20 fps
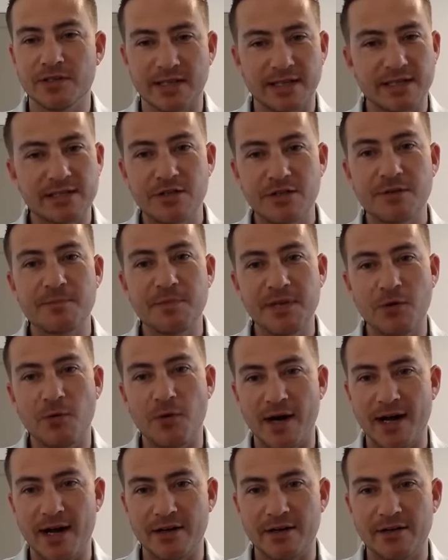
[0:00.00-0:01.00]
Like, it took me a
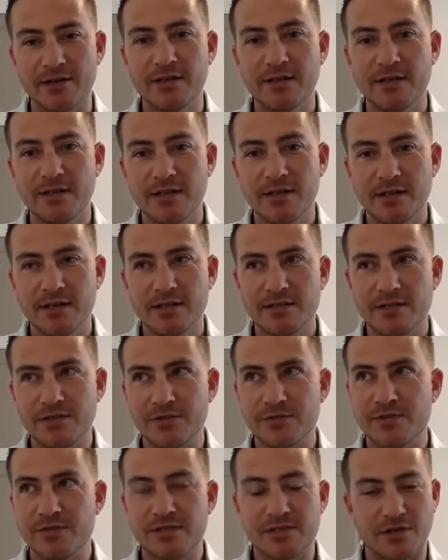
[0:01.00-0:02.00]
while
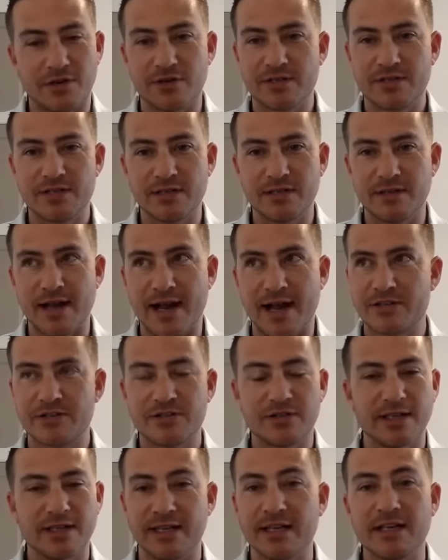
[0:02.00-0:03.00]
to start to
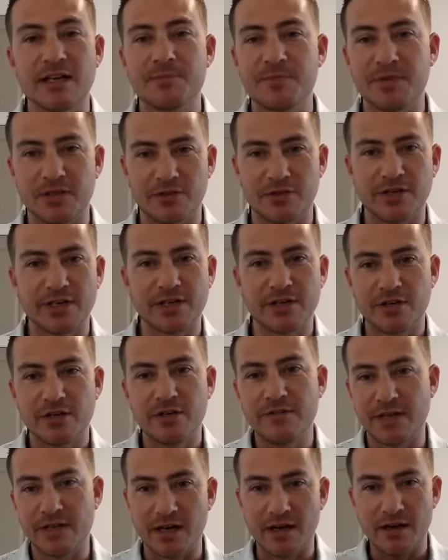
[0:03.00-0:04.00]
actually get up the learning
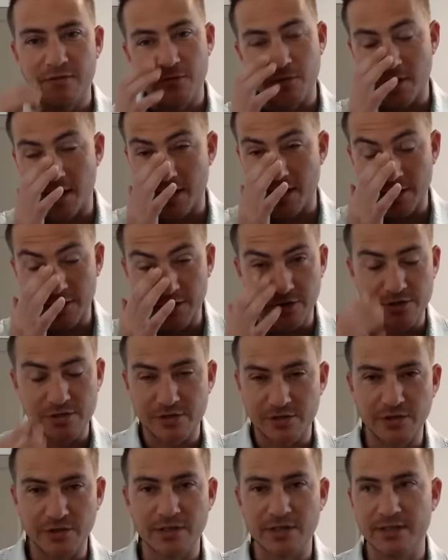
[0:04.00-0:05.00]
curve enough where I
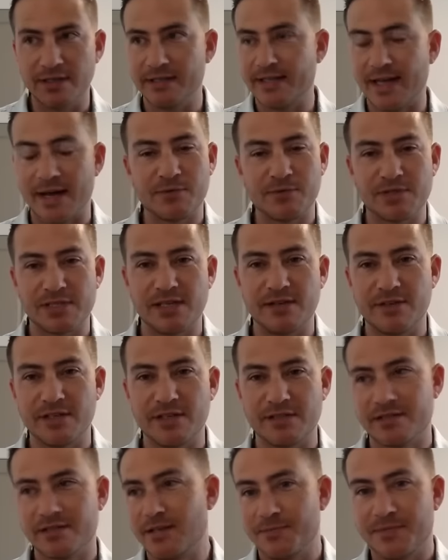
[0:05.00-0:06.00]
understood that that was
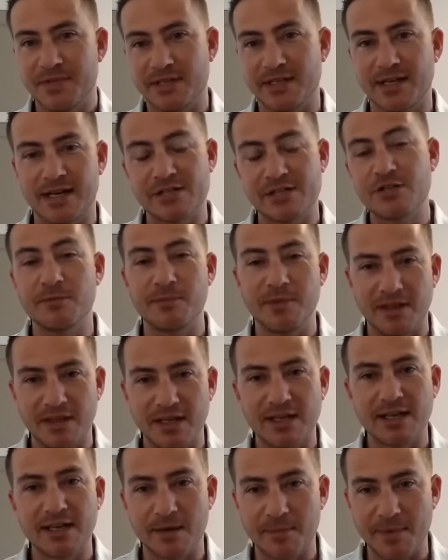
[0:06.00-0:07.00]
even something that I should be
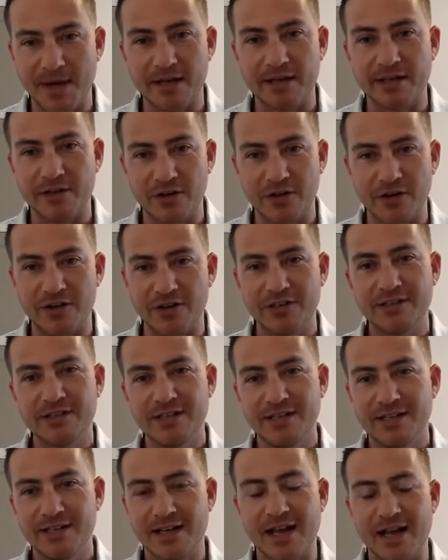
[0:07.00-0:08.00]
thinking about at all.
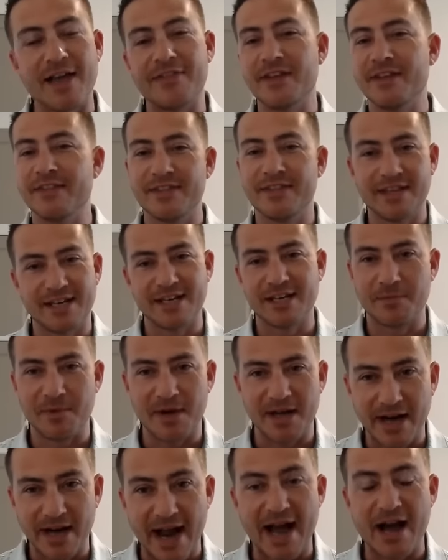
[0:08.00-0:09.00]
And then thinking
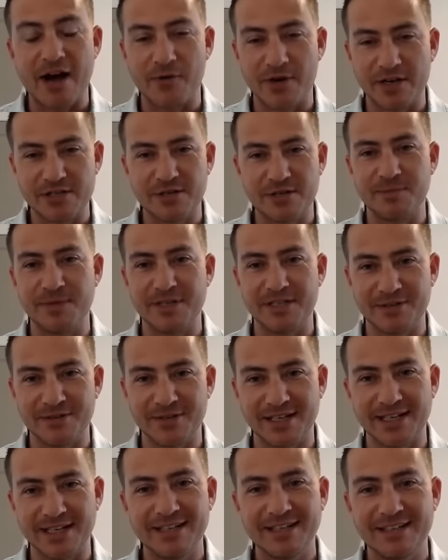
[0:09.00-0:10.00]
about how I should be
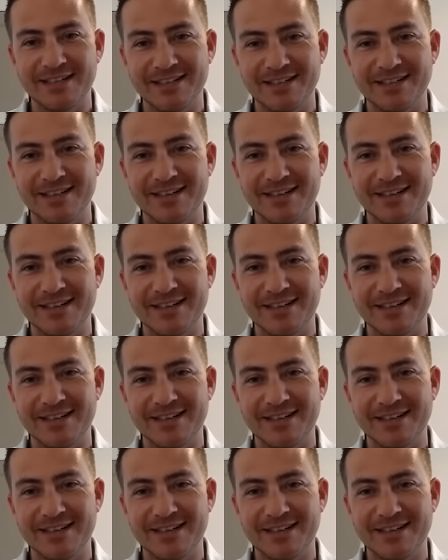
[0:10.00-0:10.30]
doing it.